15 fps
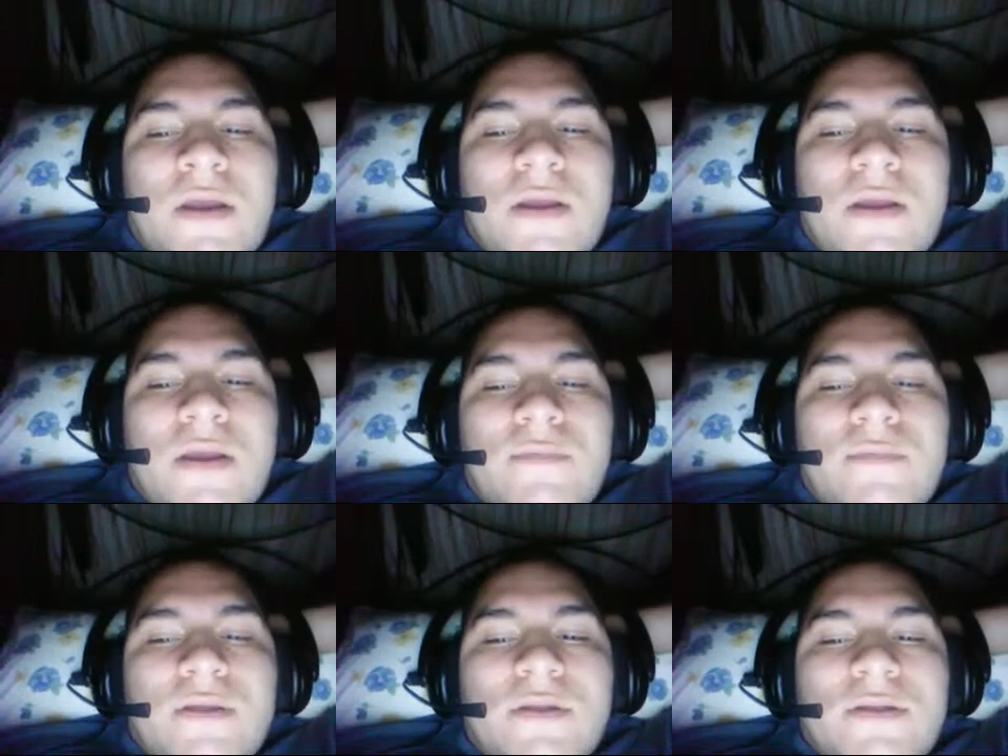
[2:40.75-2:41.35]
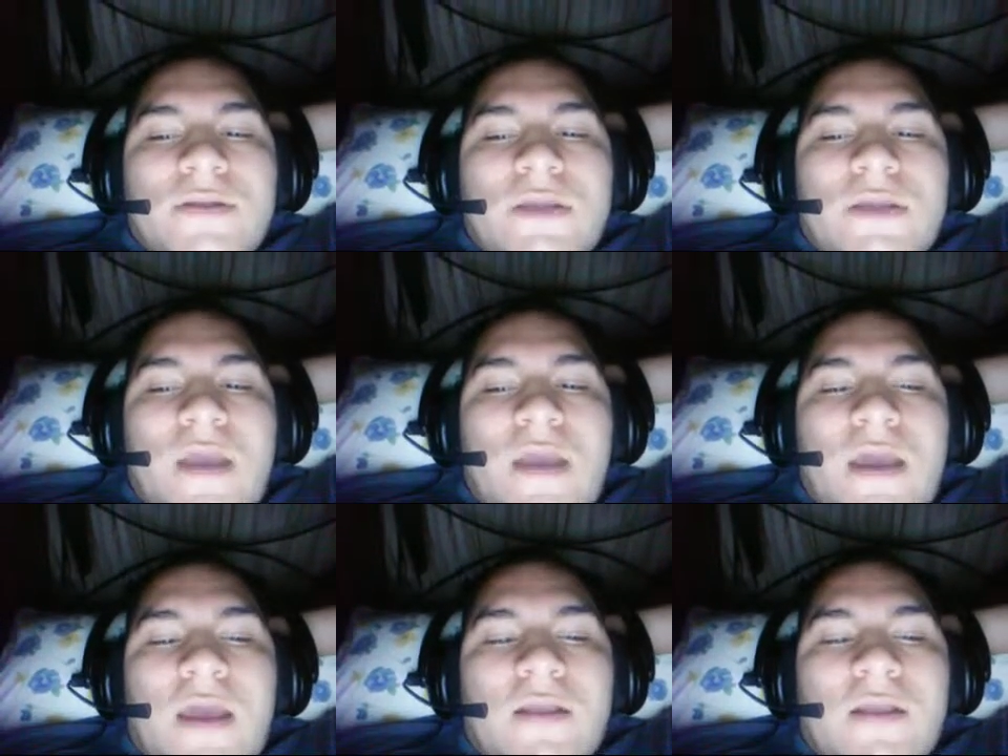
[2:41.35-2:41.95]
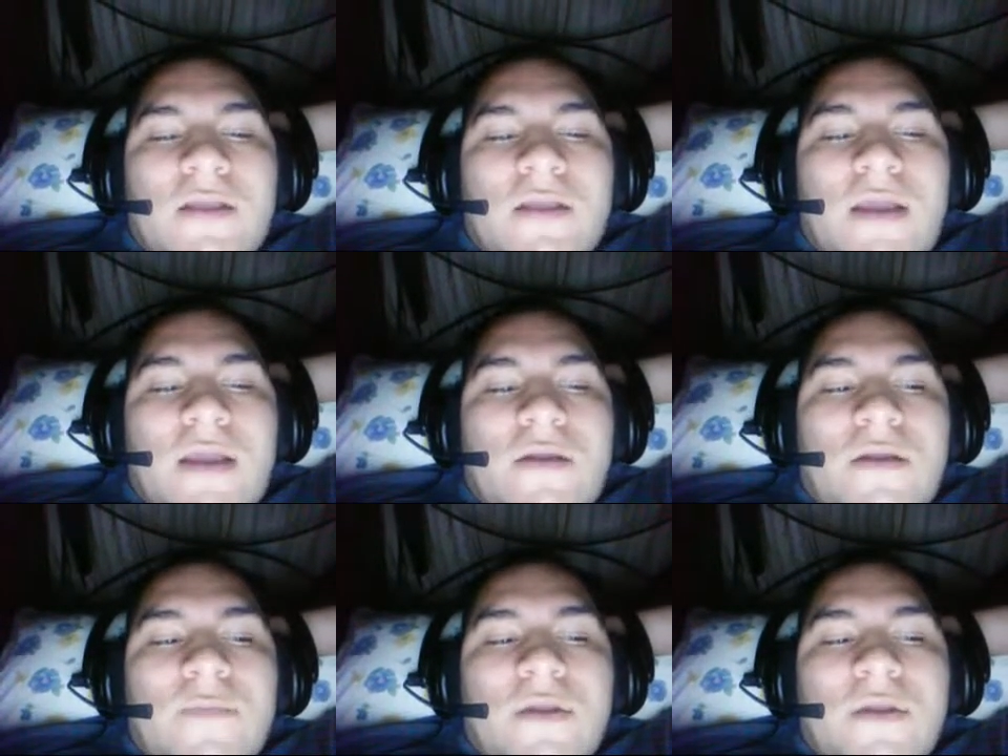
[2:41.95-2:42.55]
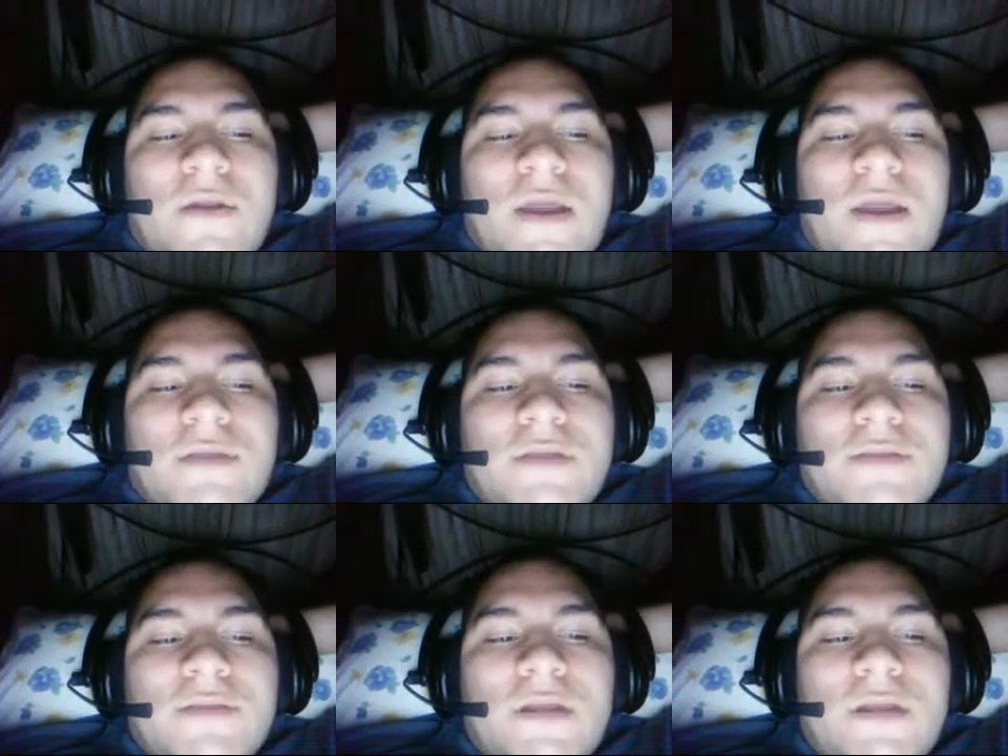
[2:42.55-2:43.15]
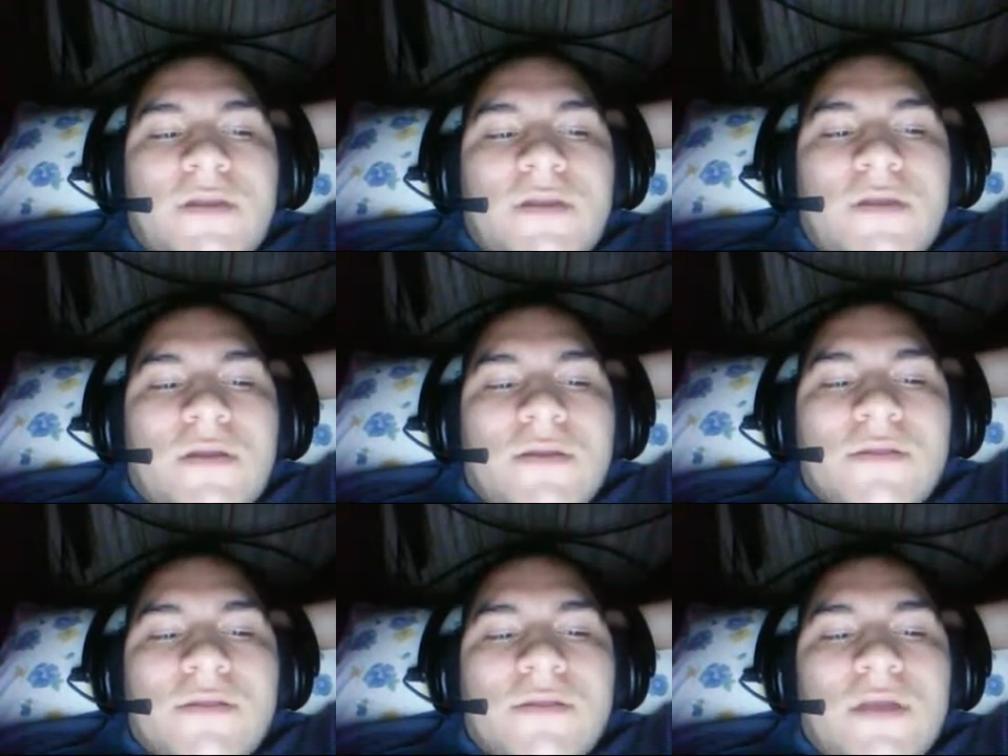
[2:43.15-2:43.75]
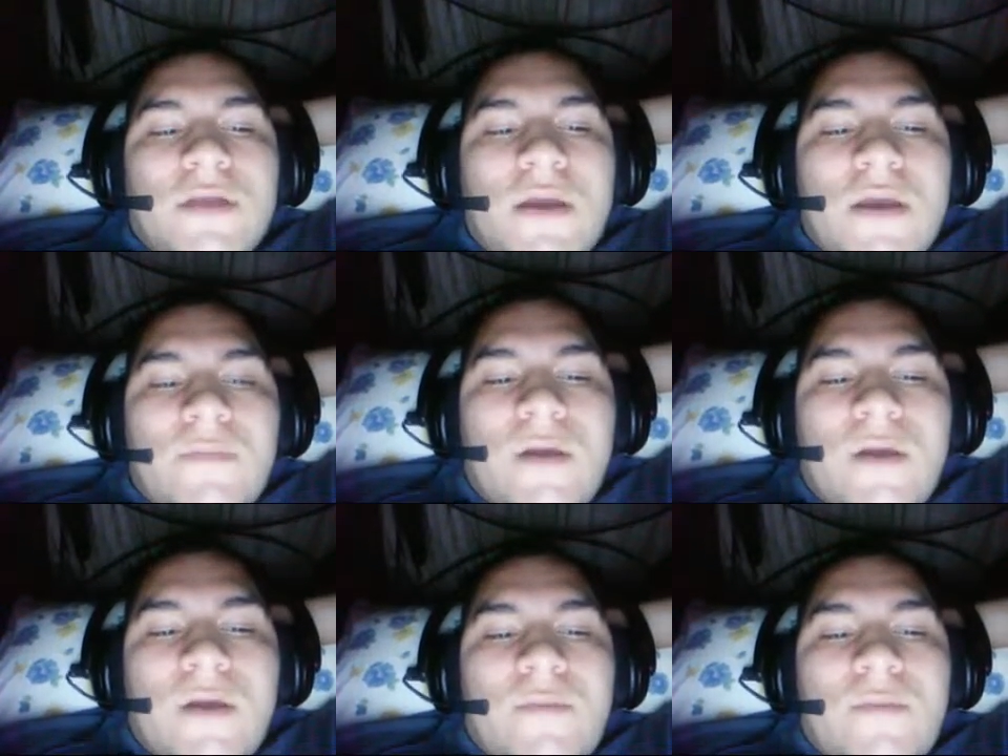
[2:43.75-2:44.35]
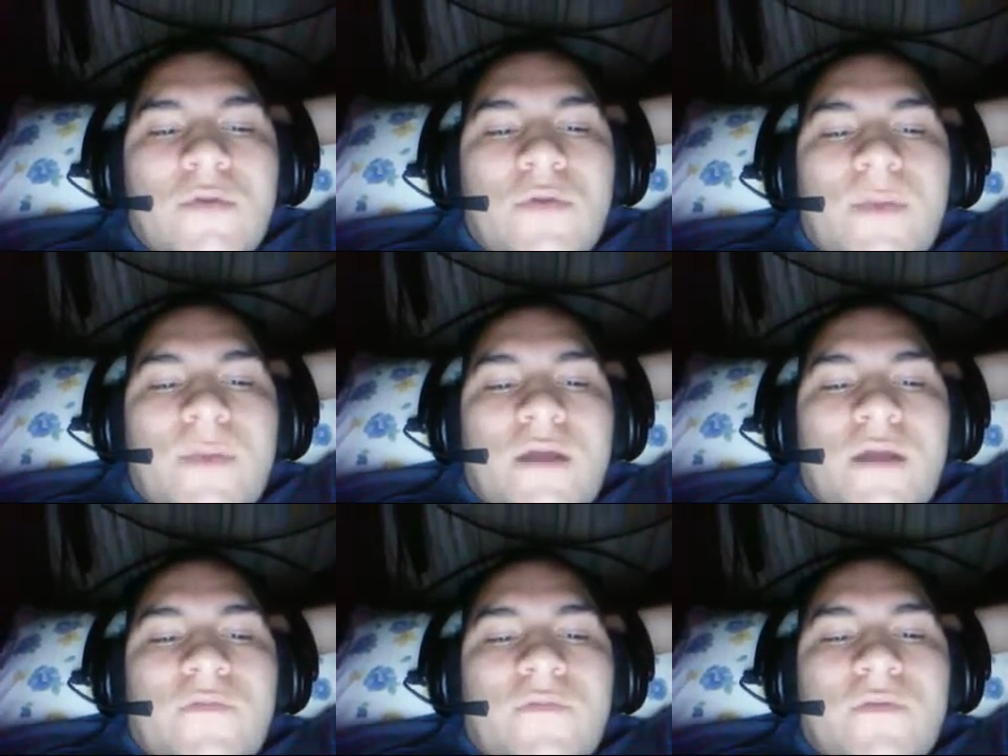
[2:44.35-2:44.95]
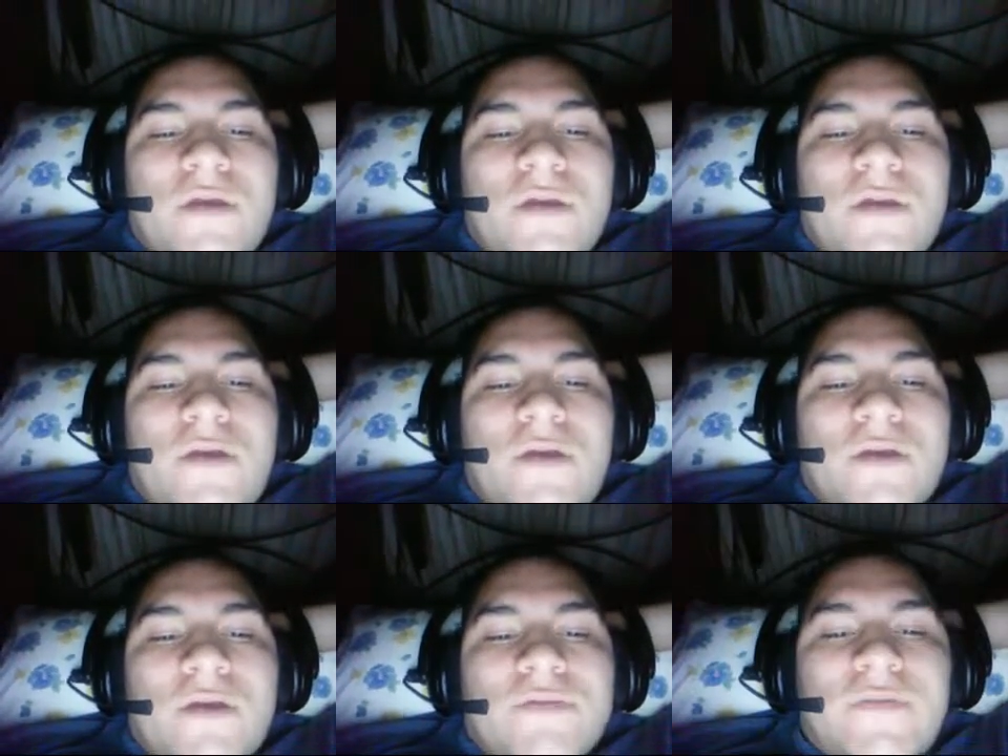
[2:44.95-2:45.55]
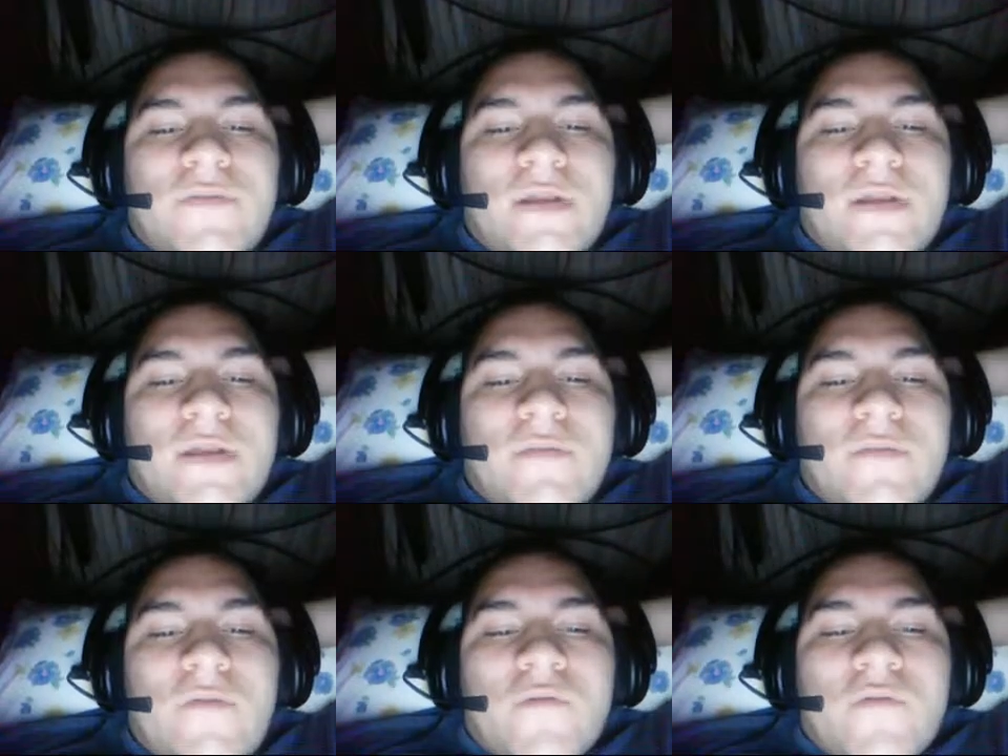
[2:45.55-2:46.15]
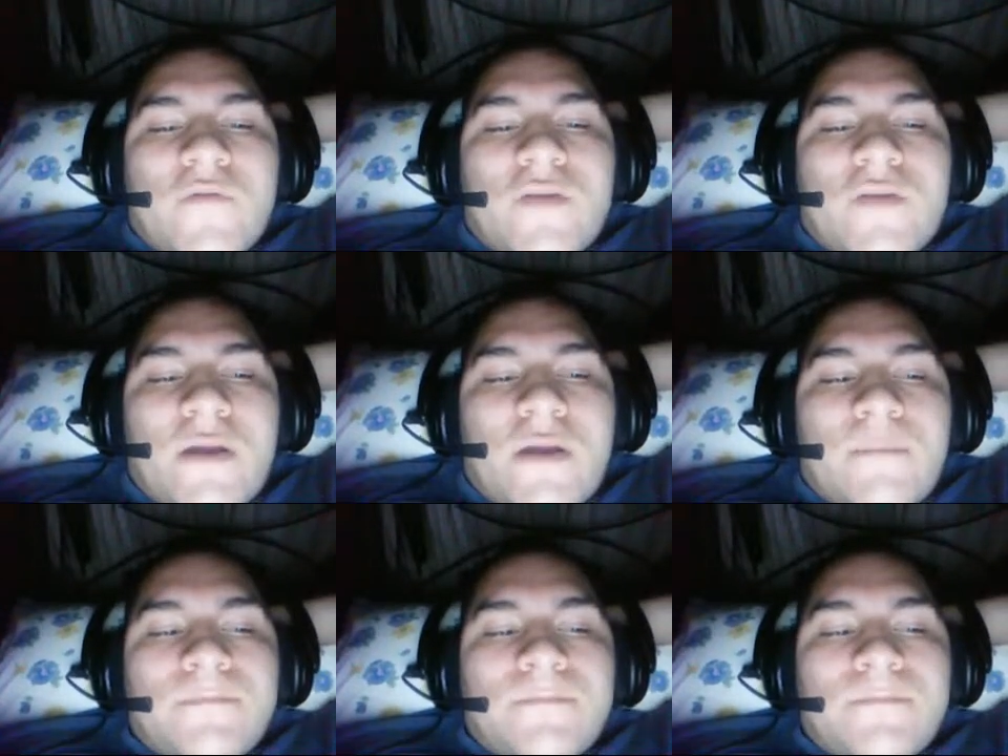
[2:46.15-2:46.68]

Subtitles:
imaging, and data communication technologies become more powerful and cost-effective over time.